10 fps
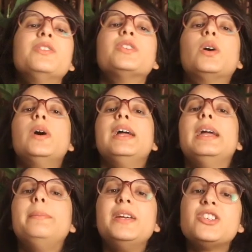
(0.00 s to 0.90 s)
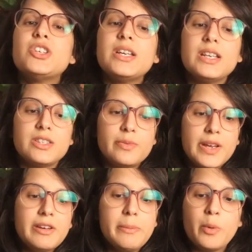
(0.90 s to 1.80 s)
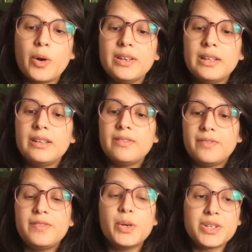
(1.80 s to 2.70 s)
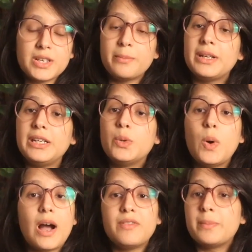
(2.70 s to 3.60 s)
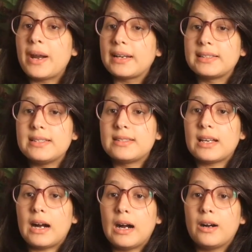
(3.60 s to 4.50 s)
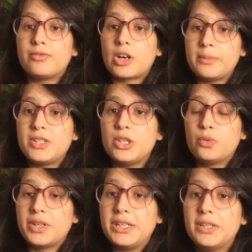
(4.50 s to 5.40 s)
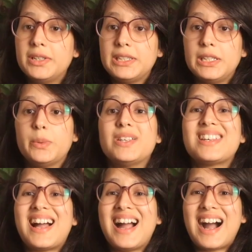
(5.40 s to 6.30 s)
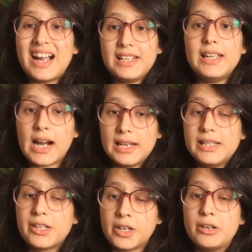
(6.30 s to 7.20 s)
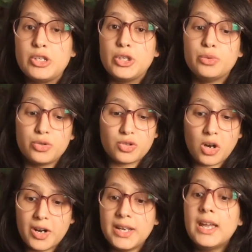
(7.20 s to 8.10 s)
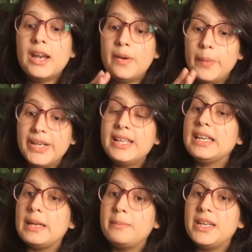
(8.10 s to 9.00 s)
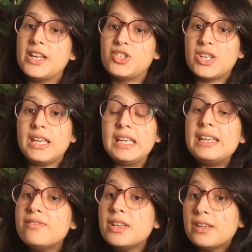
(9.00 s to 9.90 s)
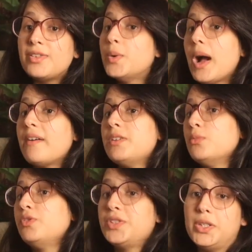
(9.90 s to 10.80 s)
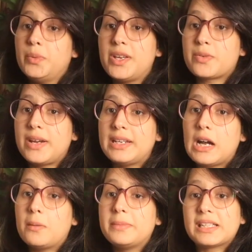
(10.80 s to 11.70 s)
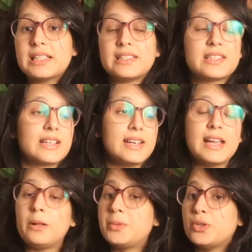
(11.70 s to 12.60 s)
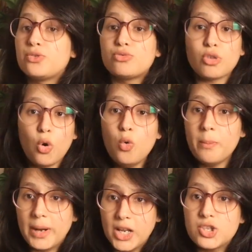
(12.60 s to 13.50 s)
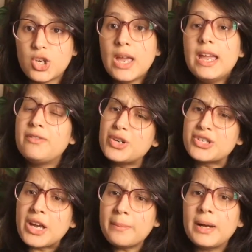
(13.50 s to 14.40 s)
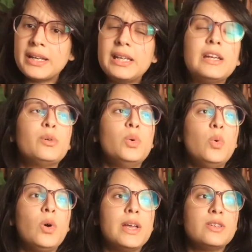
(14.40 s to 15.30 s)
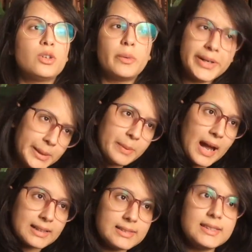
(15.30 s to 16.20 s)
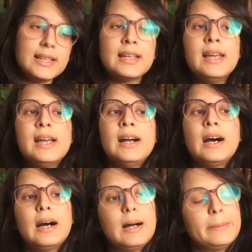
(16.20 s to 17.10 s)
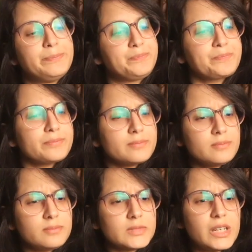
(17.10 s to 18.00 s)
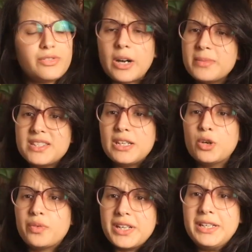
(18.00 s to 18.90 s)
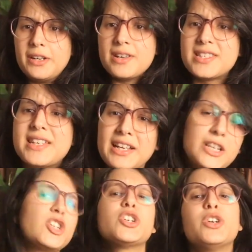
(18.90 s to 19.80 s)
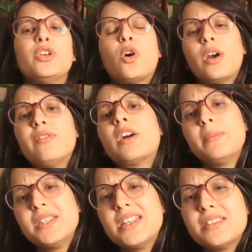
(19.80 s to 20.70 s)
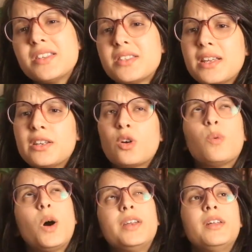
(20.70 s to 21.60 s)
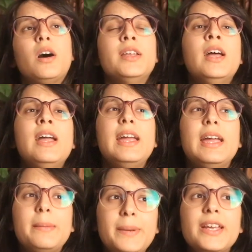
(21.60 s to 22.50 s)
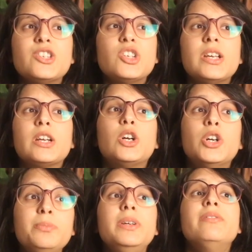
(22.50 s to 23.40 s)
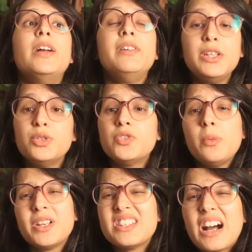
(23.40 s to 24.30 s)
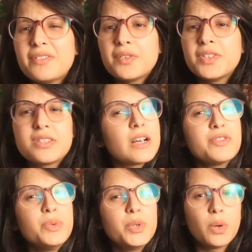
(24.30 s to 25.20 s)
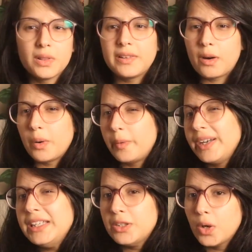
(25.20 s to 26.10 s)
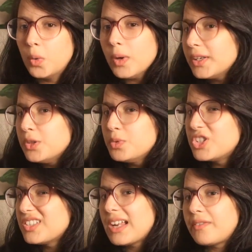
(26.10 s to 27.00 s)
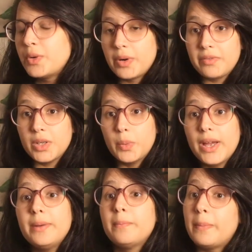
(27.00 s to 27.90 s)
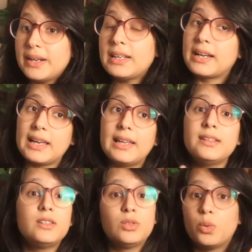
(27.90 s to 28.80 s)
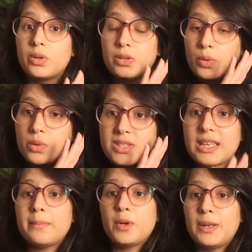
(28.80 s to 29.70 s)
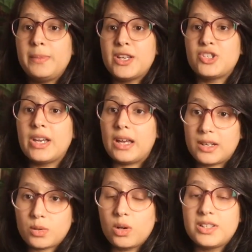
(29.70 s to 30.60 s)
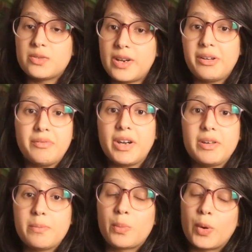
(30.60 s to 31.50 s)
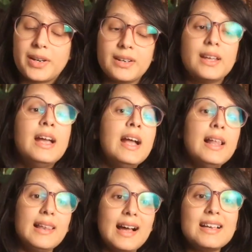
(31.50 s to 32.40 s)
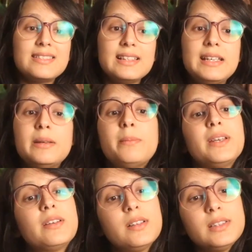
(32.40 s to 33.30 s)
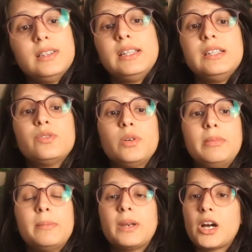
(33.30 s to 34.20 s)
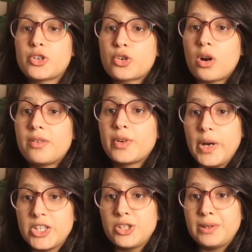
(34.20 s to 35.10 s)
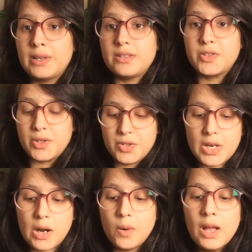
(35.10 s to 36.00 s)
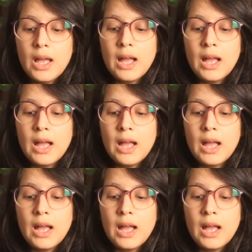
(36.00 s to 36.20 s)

So APHA is very important, and if you're somebody who haven't practiced pharmacy over here in the US, I highly, highly encourage you to start reading APHA, even if you haven't moved to US right now, because it's gonna help you so much. If you're somebody who is already practicing a pharmacy over here as a technician or a pharmacy assistant or whatnot, APHA could be very useful, because half of the stuff you would already know and you would just have to review it. But again, don't skip on APHA at all. It's very, very important. Lastly, but not the least, would be Manon Shroff question and answers. Now,